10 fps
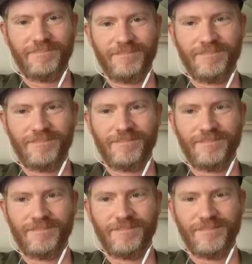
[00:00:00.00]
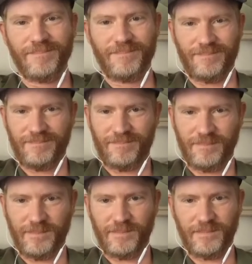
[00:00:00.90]

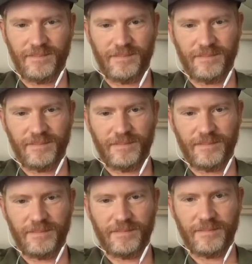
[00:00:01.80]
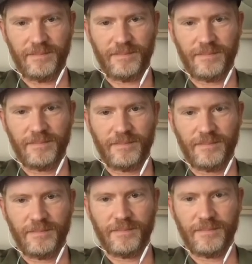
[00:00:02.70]
[no speech]